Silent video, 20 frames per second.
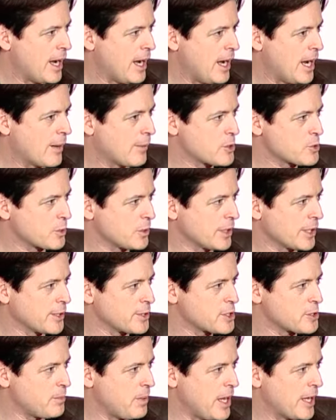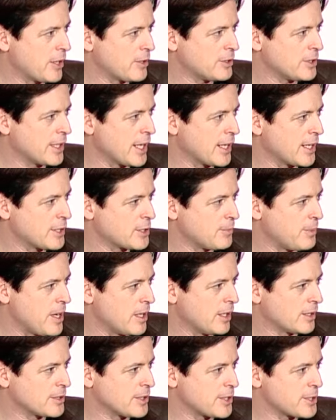I was really inspired to get into
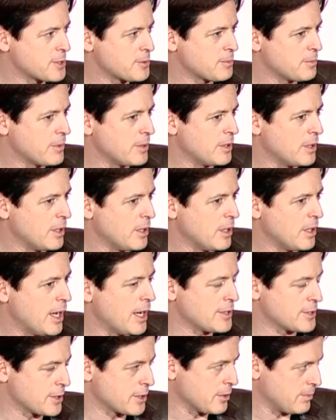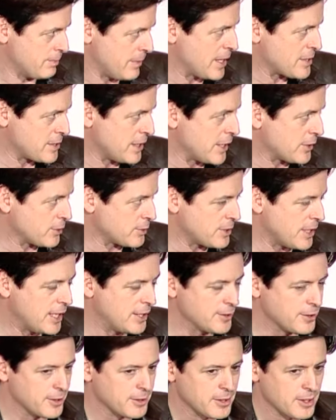politics as an
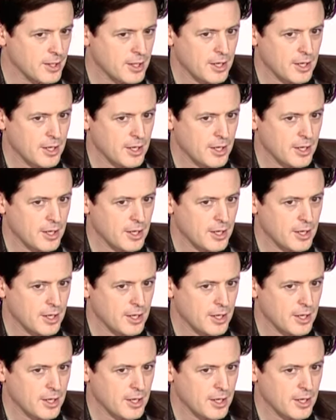entertainer